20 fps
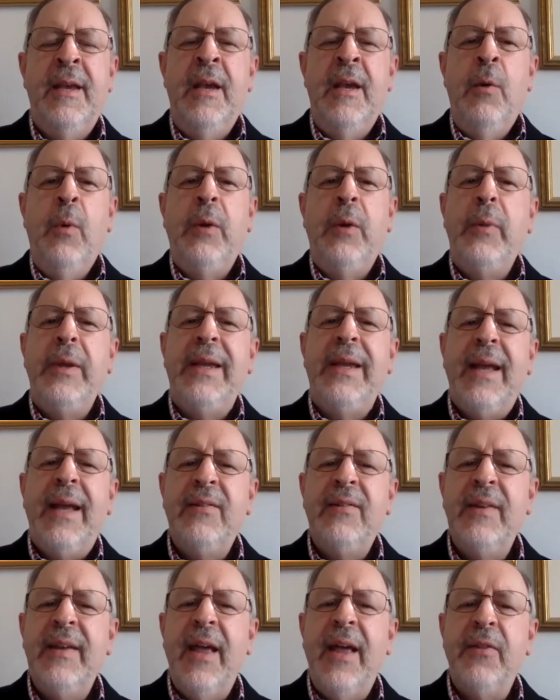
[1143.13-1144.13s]
When we get
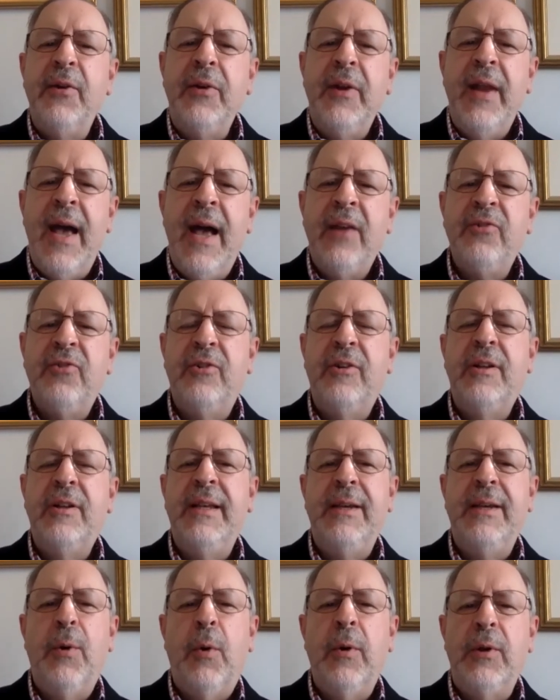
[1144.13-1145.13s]
together
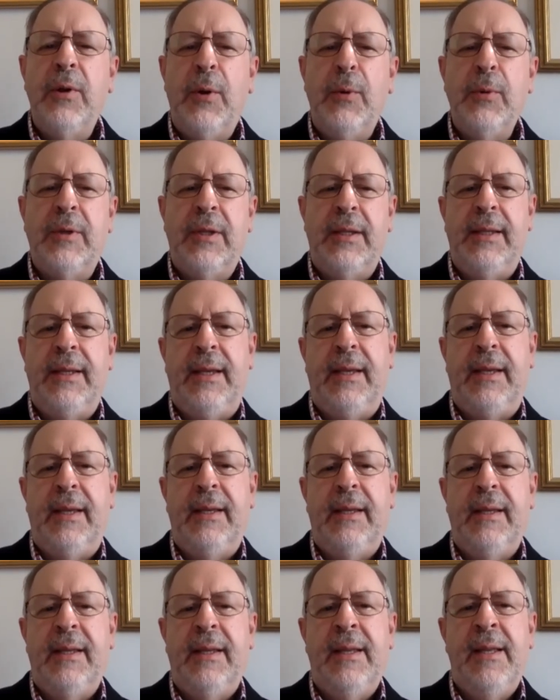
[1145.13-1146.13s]
nationally or locally,
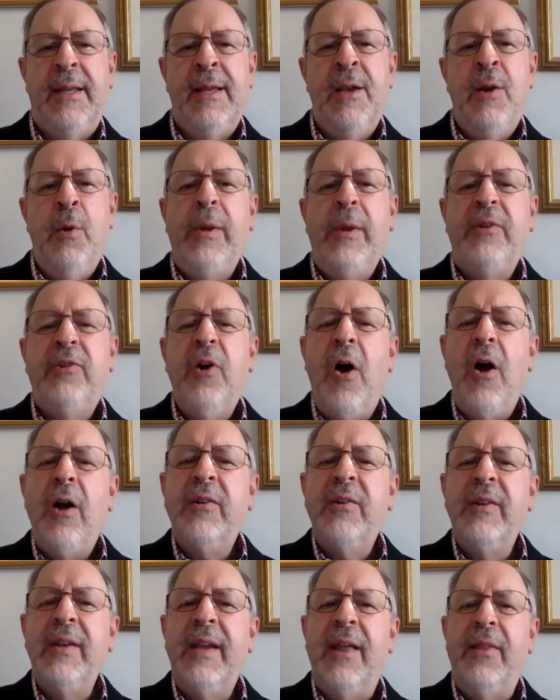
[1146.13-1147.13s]
we talk
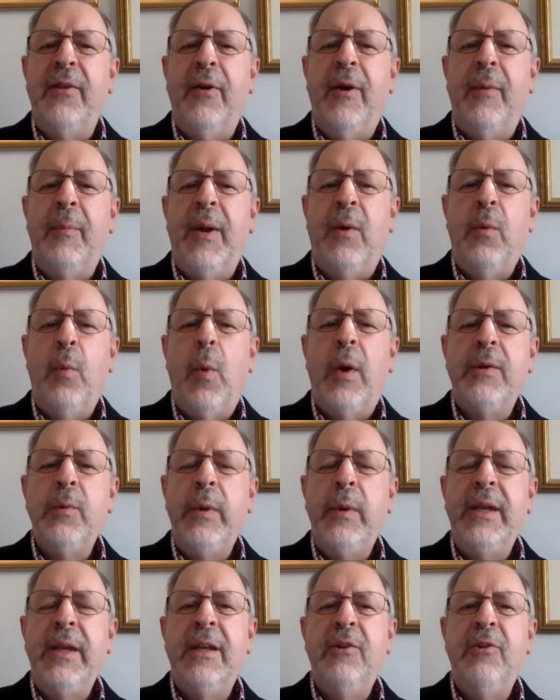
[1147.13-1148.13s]
together about what
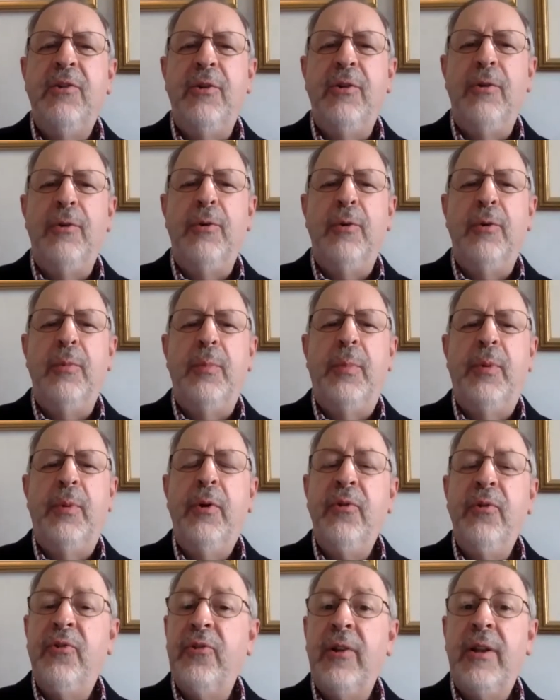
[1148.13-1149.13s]
we can do
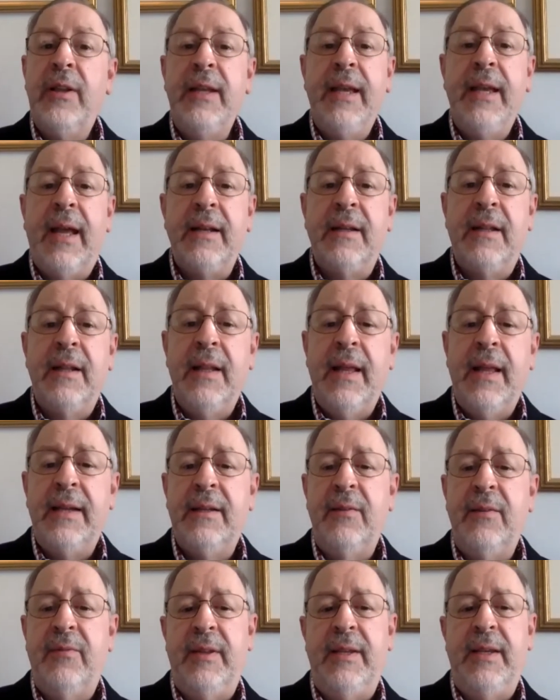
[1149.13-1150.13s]
personally and
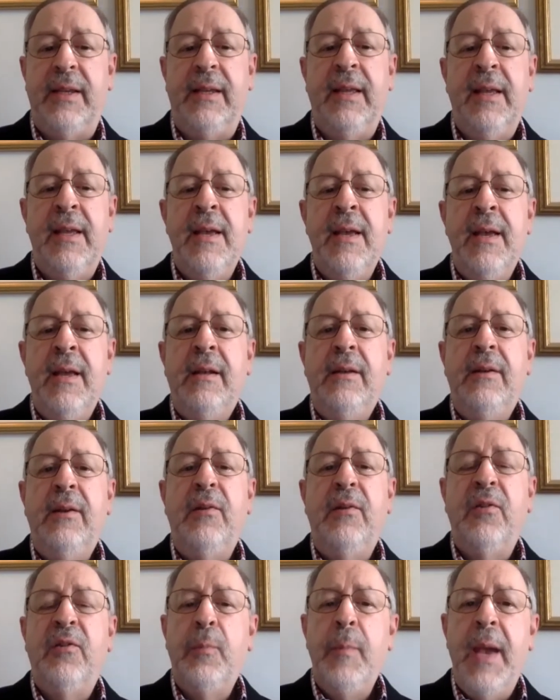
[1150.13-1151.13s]
collectively to
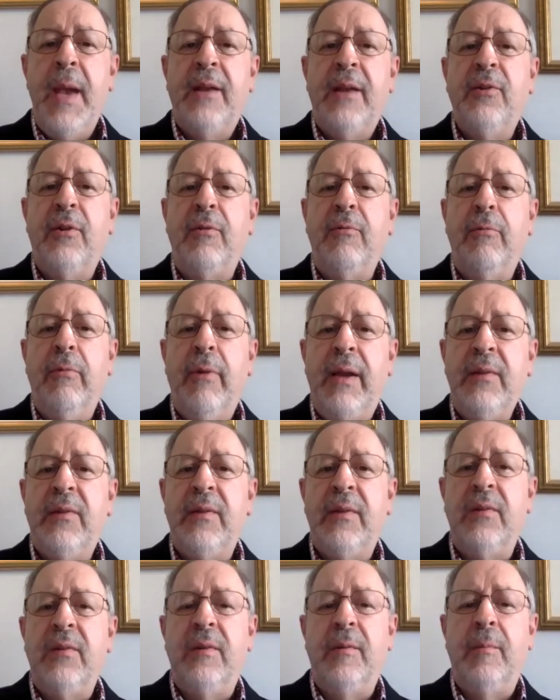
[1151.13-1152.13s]
dismantle
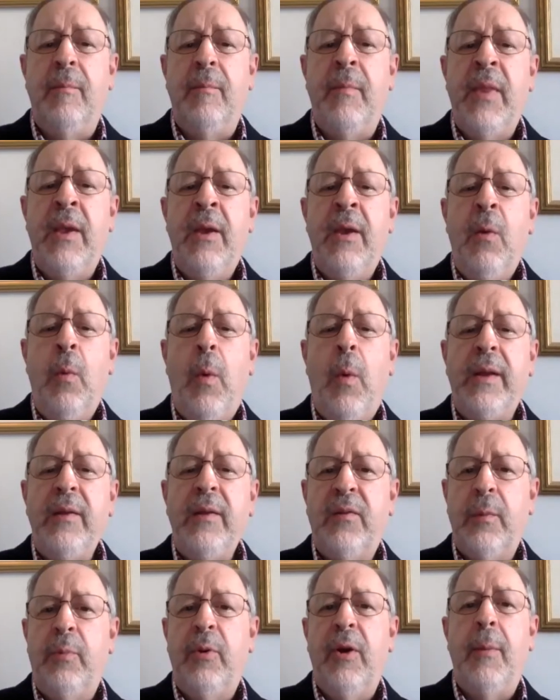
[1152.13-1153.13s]
racism, white
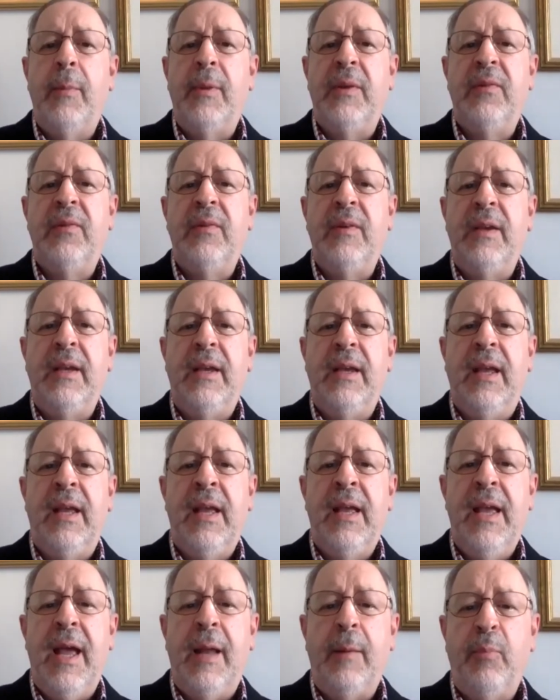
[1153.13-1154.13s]
supremacy,
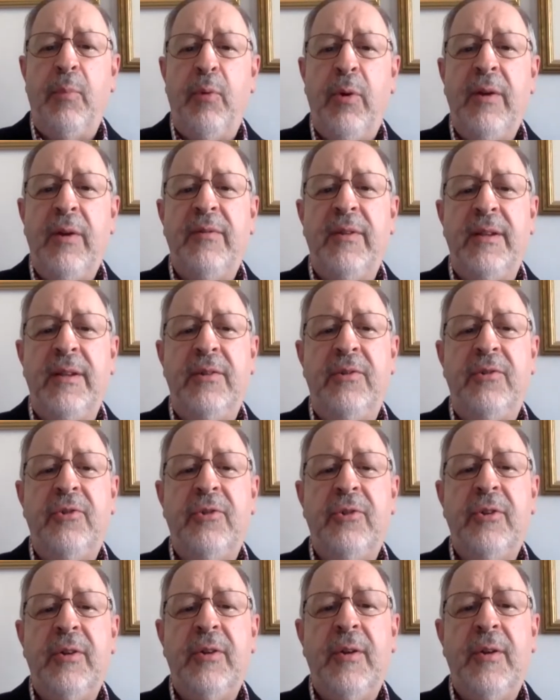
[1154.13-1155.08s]
and privilege.